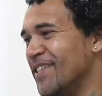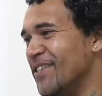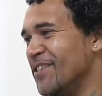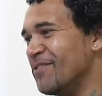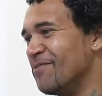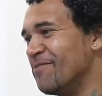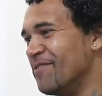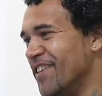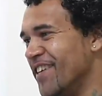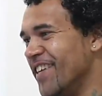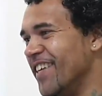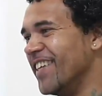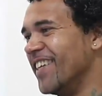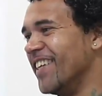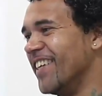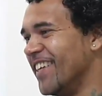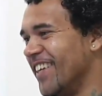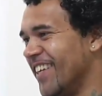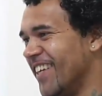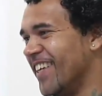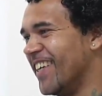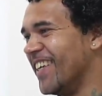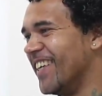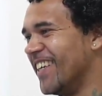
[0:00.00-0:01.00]
the offer
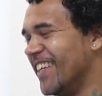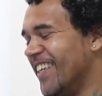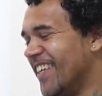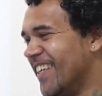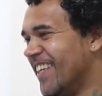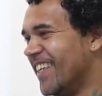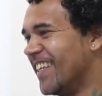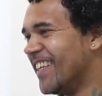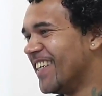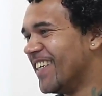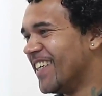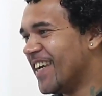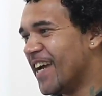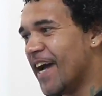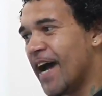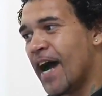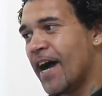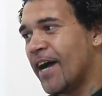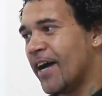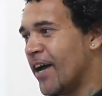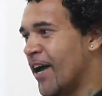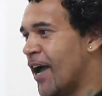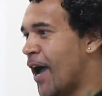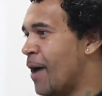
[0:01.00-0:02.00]
today. You, I mean, how do
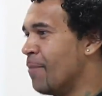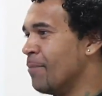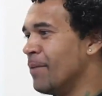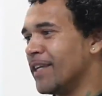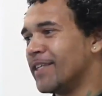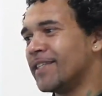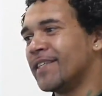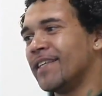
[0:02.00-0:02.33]
you feel? I'm